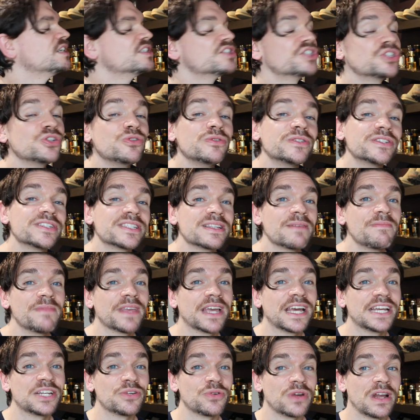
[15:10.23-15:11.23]
Shoes are
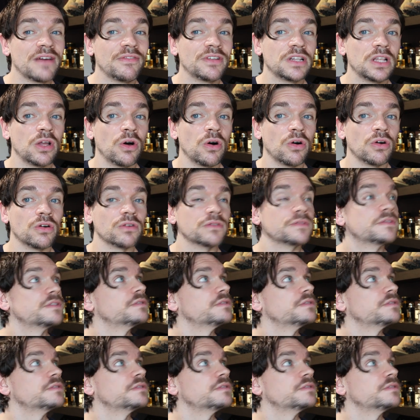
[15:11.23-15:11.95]
something I don't have a lot